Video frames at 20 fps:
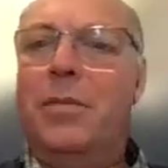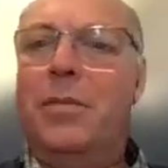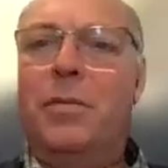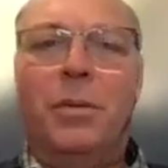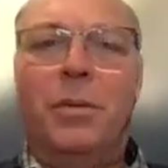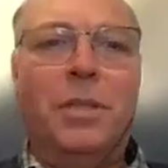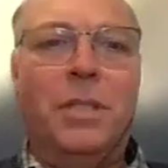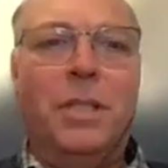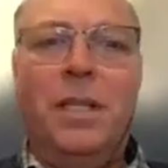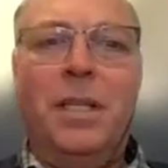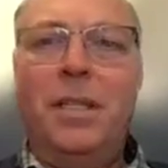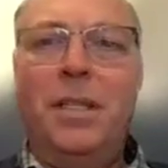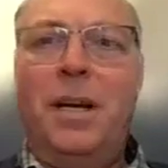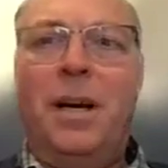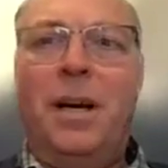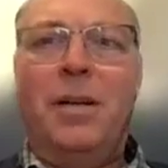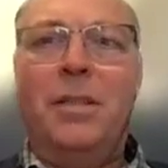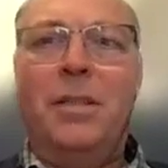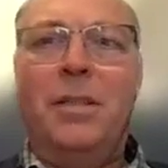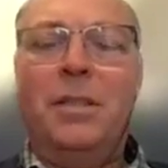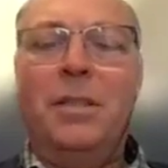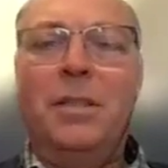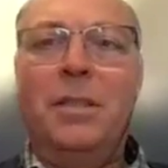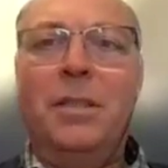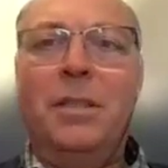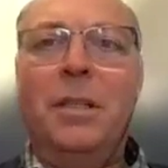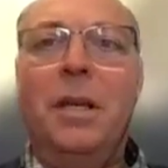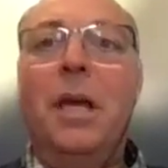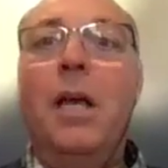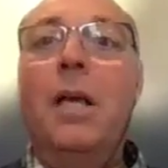48 hours,
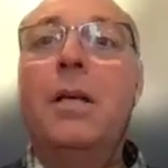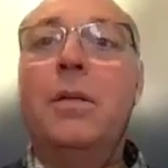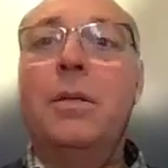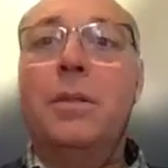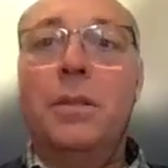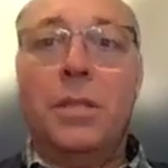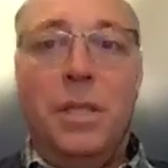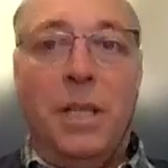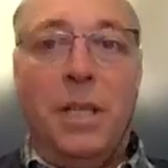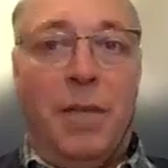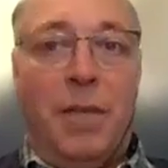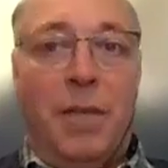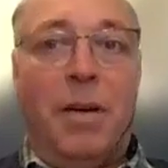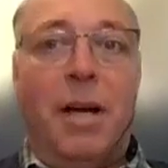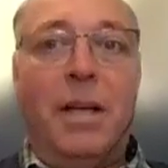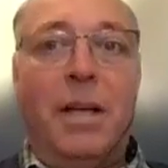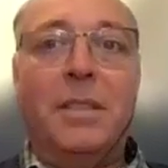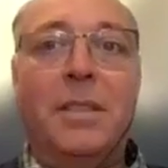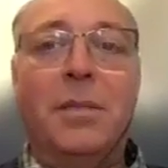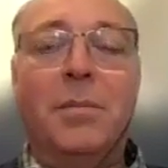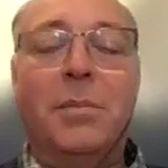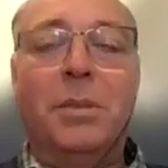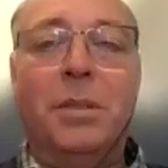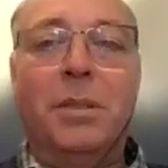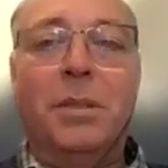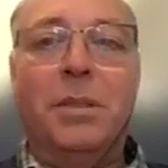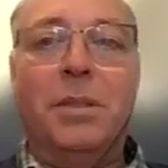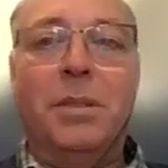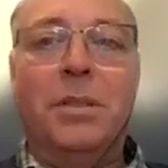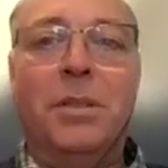you still have a high
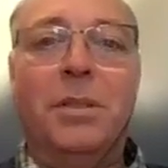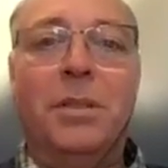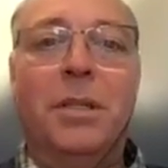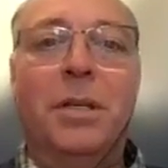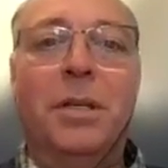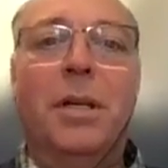temperature,